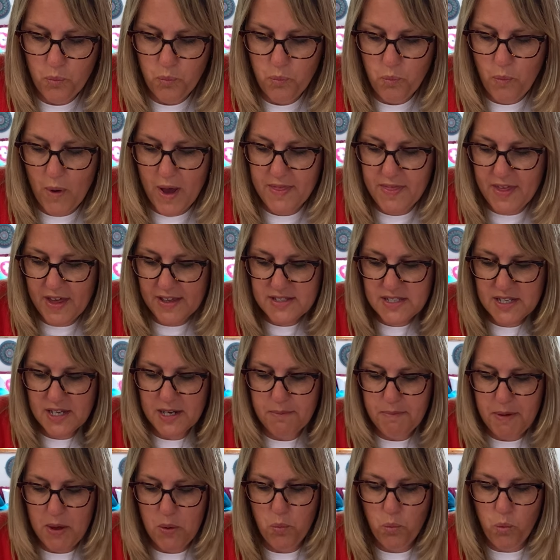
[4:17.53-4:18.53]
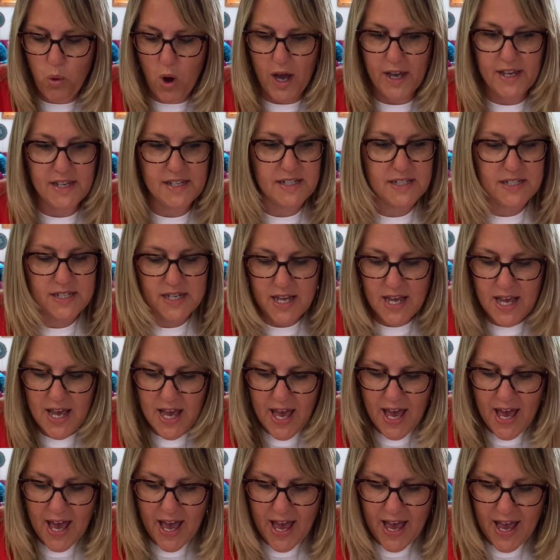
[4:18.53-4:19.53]
where that's going to be white,
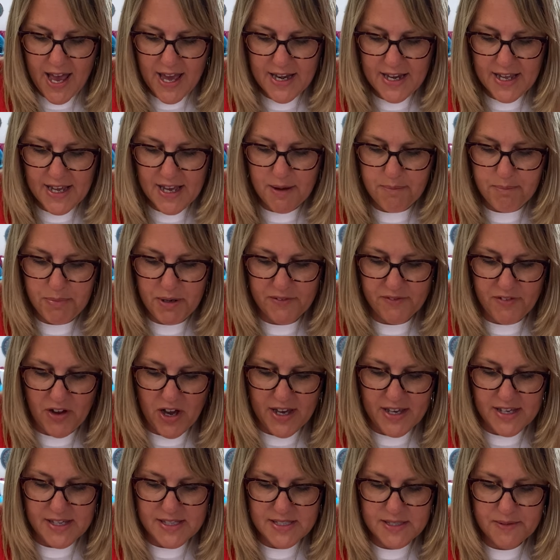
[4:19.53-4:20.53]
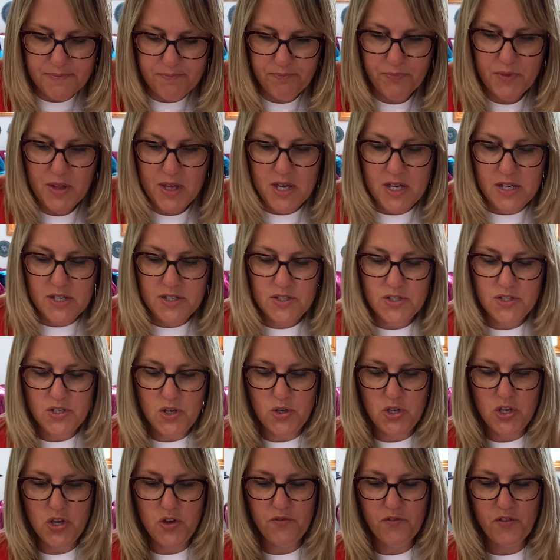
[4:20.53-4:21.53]
and a couple of eyes. So
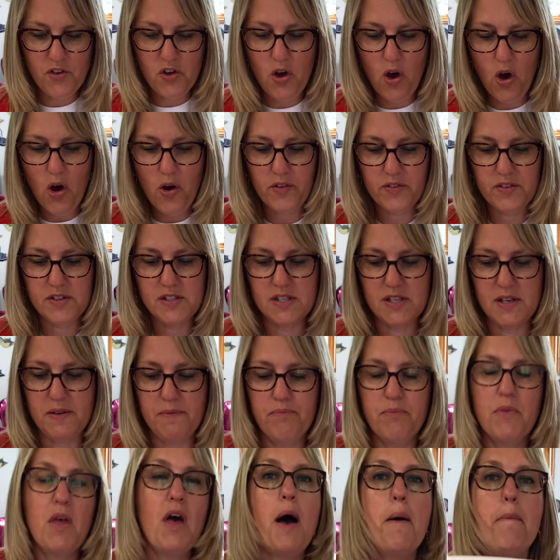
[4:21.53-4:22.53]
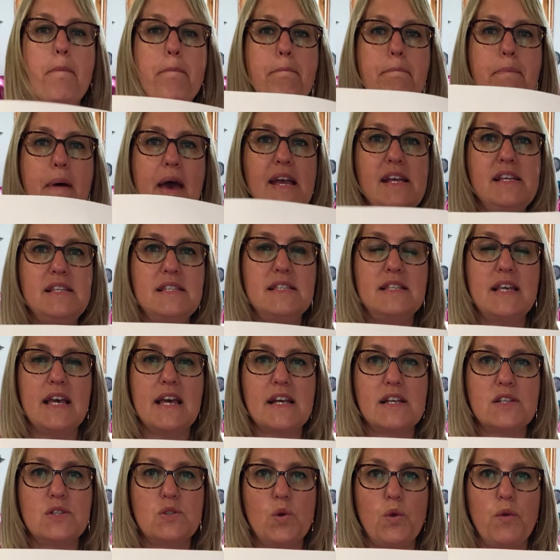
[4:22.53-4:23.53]
you've got a
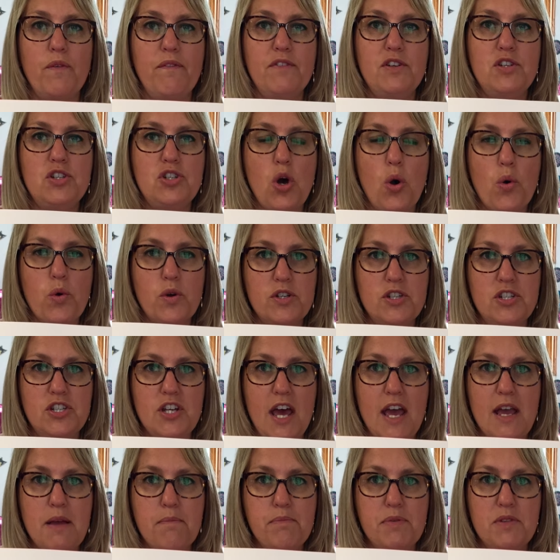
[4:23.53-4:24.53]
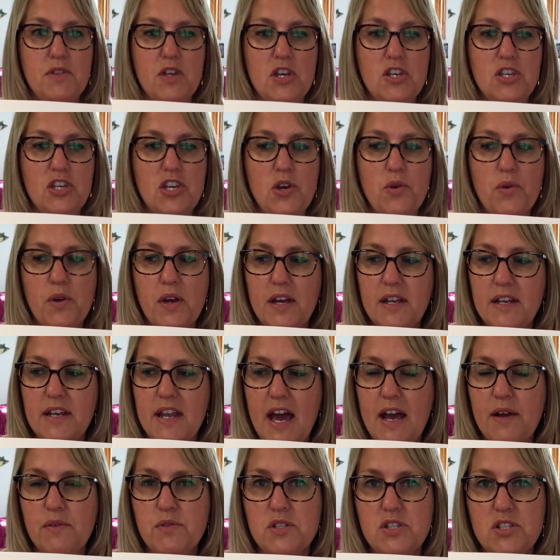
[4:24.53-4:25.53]
basic sort of dog shape that you can
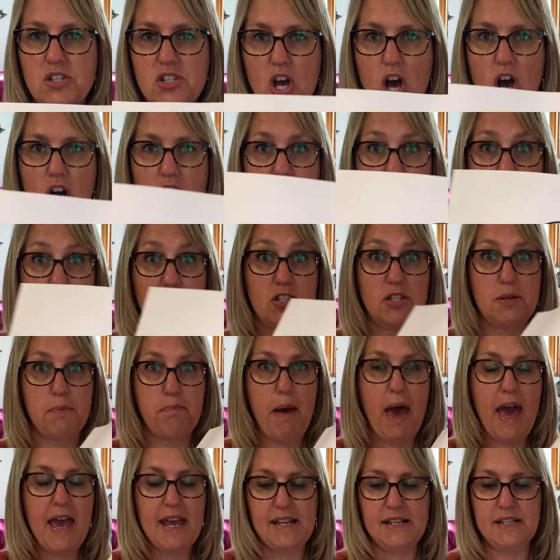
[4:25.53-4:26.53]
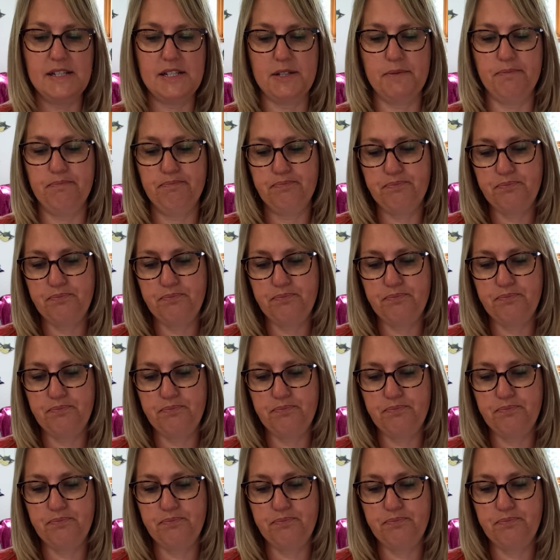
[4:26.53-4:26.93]
now start to paint.